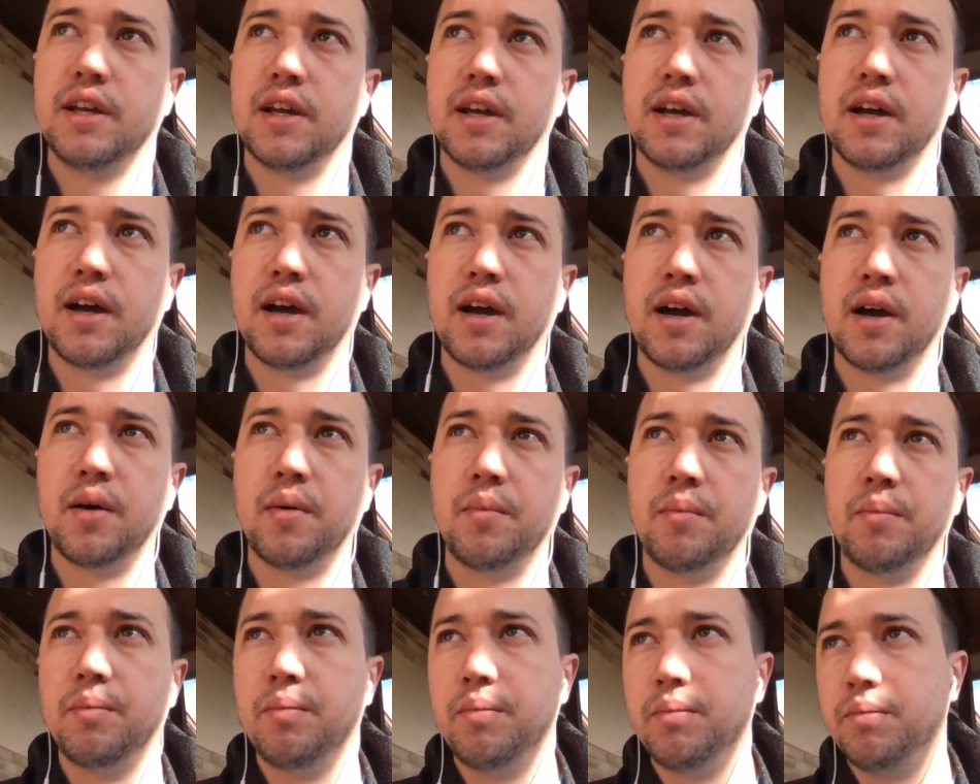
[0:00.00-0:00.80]

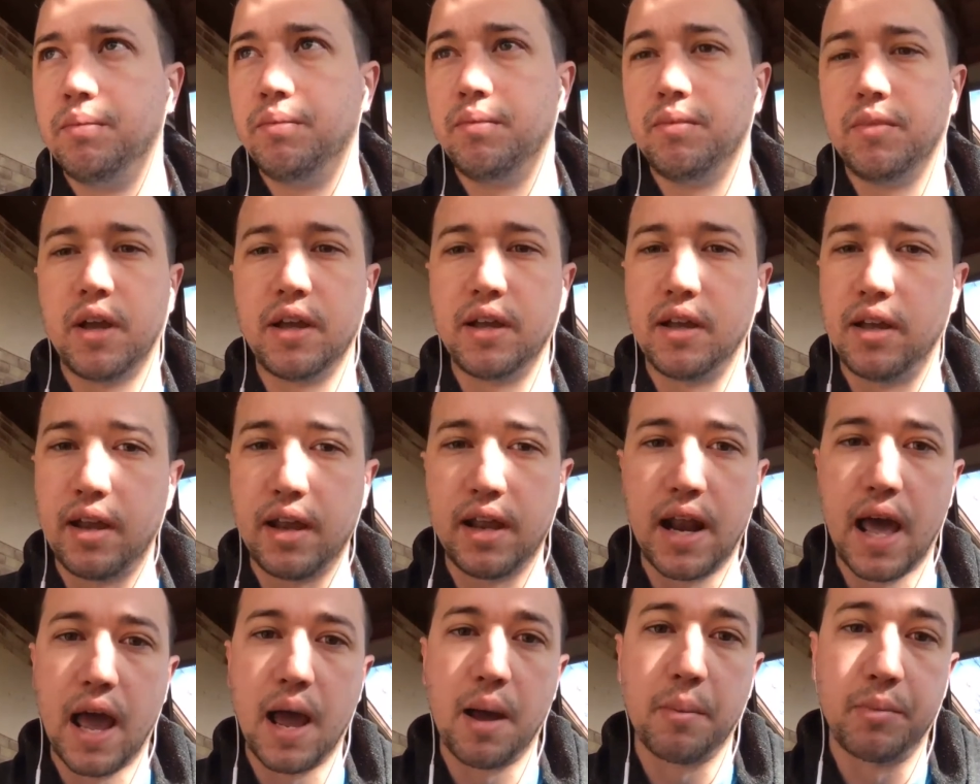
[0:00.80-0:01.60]
an
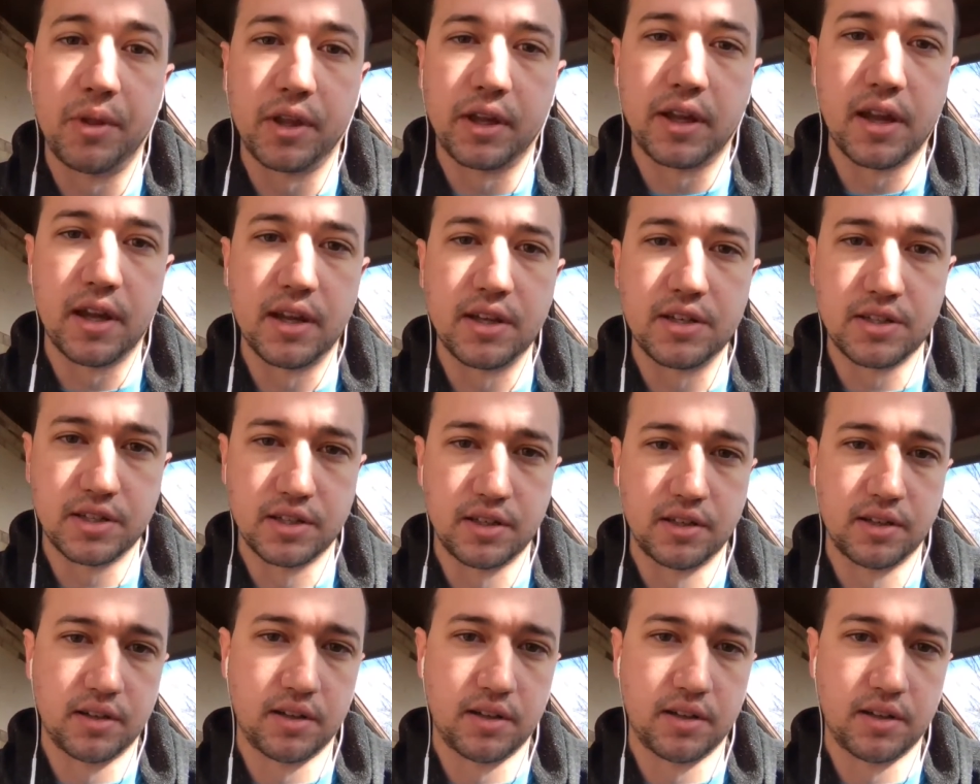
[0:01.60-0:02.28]
application.